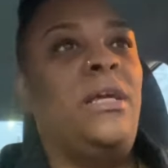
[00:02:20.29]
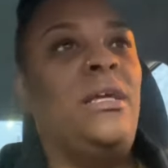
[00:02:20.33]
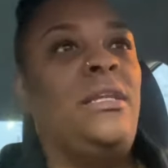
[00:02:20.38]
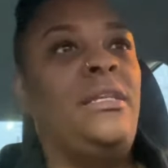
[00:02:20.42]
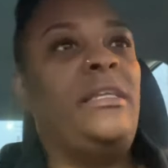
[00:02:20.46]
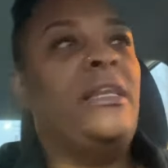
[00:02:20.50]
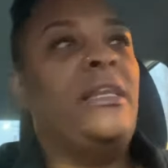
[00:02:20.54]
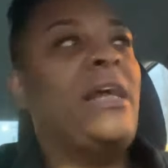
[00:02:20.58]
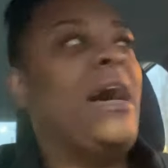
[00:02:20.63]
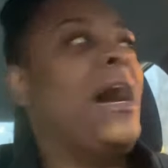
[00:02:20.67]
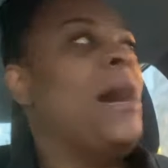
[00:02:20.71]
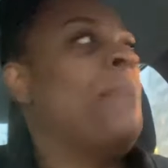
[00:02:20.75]

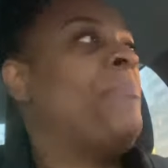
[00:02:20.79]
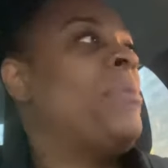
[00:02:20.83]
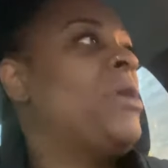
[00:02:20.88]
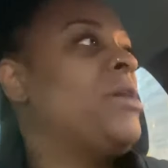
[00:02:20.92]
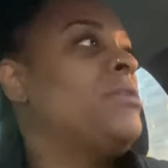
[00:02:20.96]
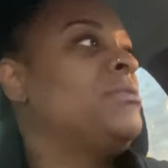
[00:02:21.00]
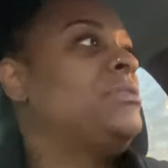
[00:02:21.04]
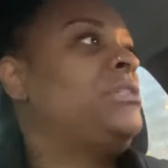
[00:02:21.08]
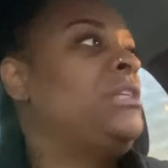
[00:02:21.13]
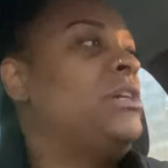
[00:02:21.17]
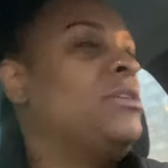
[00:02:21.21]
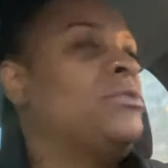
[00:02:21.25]
Did I
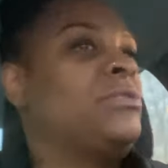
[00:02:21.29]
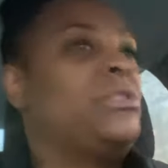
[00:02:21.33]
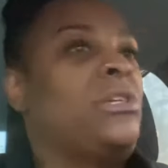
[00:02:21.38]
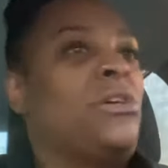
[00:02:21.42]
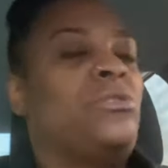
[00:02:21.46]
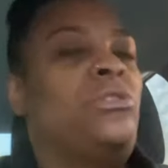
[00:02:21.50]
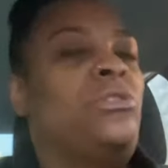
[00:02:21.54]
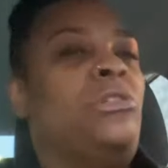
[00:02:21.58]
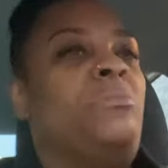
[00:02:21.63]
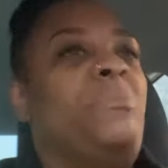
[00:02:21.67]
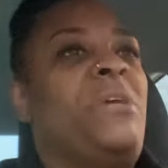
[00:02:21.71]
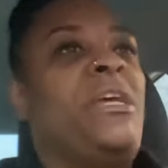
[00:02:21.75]
post on
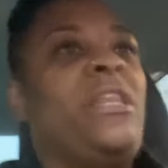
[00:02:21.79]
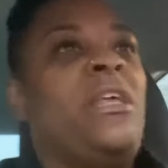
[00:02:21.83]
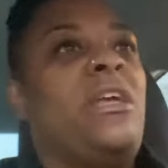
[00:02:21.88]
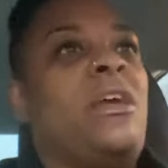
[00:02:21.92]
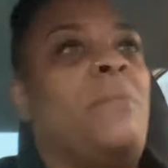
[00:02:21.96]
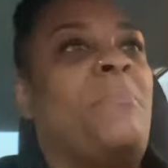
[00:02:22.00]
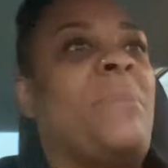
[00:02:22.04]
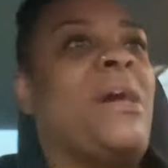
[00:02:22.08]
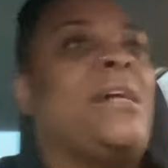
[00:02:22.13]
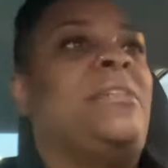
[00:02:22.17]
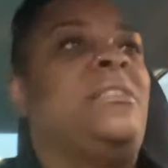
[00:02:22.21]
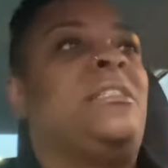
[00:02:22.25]
social
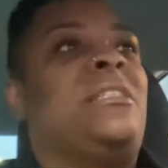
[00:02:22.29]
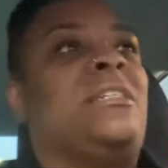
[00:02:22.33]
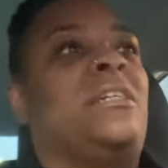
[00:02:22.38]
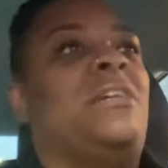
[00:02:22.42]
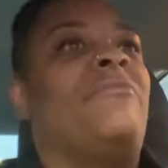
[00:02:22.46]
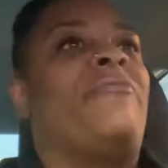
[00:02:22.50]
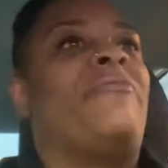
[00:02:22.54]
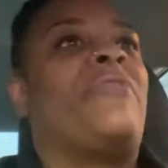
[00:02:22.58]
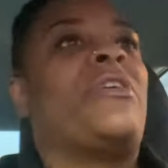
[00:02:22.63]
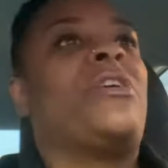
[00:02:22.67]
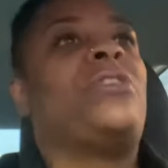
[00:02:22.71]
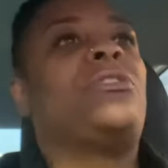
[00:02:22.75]
media my
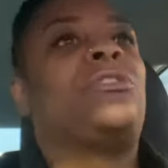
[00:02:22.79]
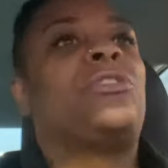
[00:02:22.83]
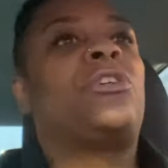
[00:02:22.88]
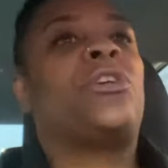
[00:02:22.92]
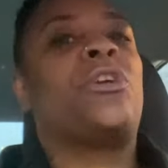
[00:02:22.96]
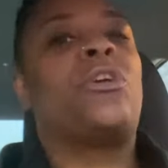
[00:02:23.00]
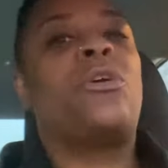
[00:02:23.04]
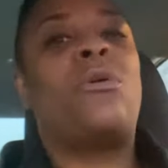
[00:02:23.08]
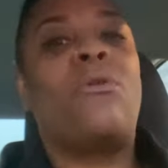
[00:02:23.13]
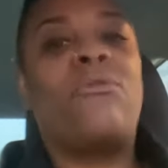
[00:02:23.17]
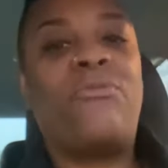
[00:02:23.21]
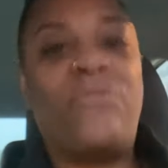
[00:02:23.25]
son's first
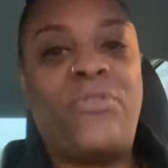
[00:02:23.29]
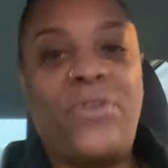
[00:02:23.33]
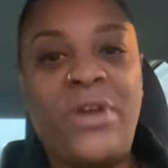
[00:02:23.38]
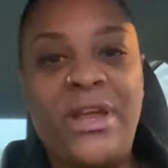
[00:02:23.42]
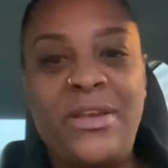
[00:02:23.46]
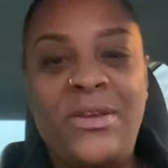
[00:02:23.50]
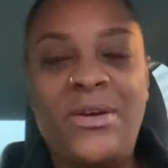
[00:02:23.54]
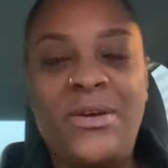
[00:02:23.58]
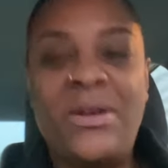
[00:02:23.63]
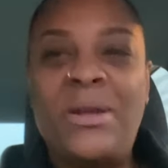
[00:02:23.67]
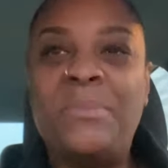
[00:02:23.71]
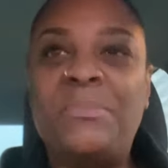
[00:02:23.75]
girlfriend?
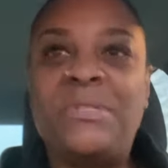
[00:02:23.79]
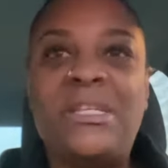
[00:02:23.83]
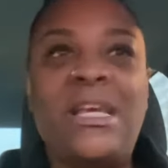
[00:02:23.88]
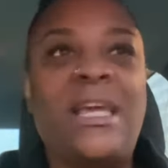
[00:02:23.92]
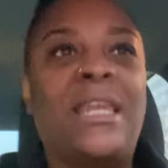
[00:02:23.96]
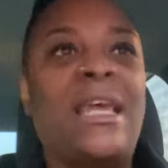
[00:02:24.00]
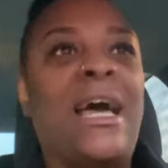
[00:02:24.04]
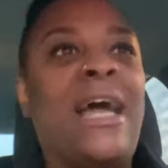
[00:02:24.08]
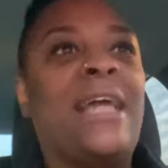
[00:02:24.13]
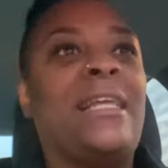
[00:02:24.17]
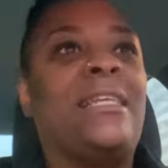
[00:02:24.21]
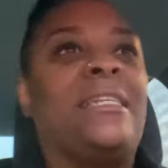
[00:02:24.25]
You know what I'm
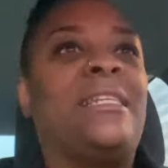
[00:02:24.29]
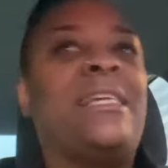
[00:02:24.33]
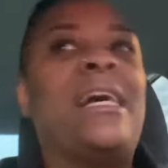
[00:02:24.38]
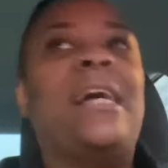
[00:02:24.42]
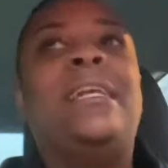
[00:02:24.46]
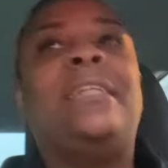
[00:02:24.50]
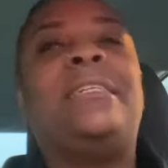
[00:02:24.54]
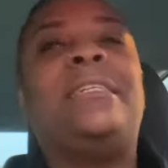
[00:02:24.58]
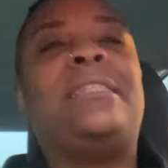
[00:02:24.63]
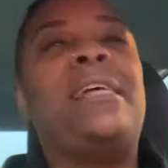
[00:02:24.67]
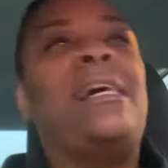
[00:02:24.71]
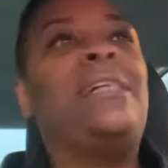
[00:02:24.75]
saying? Like
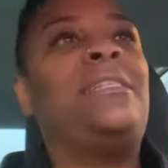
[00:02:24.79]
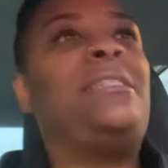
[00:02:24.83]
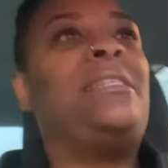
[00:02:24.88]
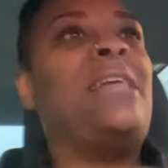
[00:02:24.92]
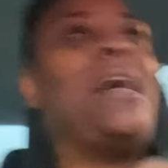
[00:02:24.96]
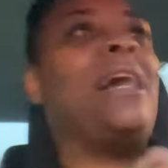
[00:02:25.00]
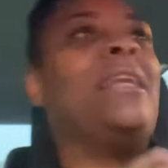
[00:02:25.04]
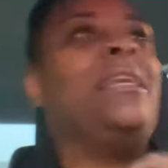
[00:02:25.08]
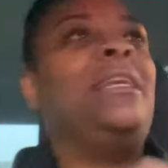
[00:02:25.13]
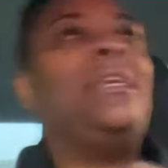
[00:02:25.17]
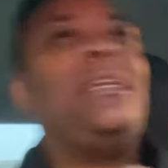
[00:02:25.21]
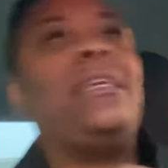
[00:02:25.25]
that's
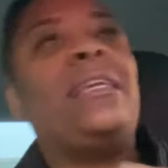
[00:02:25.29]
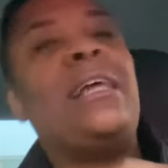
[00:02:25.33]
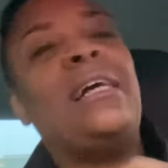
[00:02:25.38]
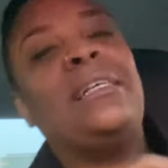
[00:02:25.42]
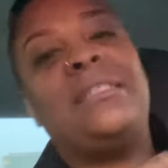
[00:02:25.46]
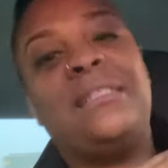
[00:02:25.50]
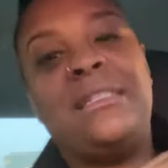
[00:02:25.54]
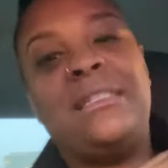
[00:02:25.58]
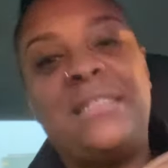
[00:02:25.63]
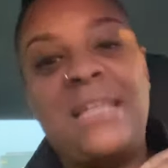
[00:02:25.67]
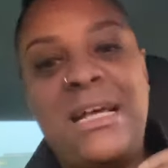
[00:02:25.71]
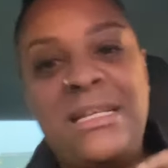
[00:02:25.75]
not
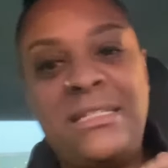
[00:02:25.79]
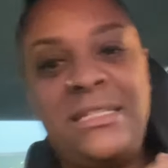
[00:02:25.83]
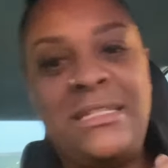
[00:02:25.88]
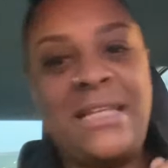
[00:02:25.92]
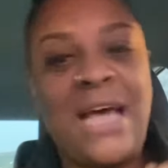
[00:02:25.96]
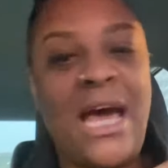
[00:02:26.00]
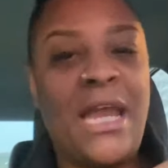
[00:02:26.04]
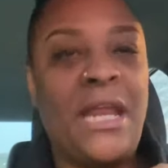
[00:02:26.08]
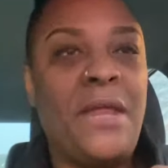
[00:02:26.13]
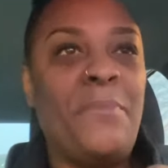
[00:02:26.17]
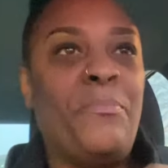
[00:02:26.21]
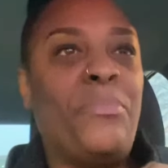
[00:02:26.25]

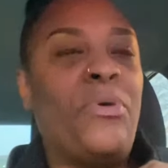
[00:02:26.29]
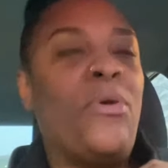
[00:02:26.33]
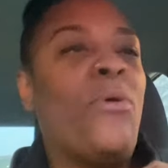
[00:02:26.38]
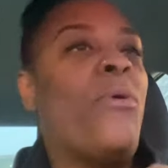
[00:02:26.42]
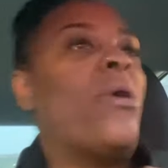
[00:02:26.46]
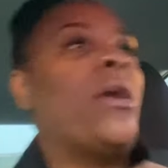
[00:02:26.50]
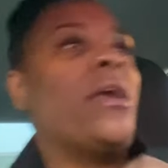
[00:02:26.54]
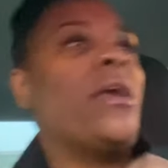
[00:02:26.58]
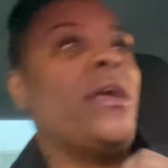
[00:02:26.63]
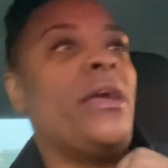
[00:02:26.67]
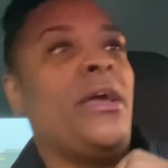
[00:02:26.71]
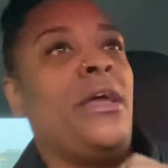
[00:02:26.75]

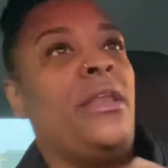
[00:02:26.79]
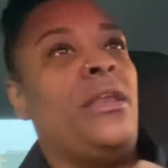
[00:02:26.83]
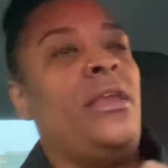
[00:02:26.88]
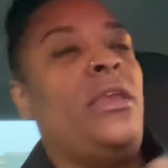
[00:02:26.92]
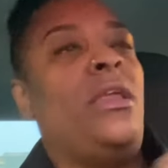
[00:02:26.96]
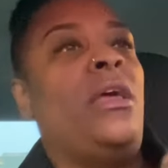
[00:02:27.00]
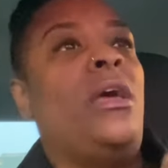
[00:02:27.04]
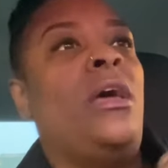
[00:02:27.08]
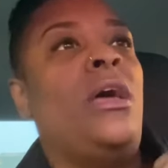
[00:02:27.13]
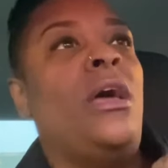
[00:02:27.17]
important.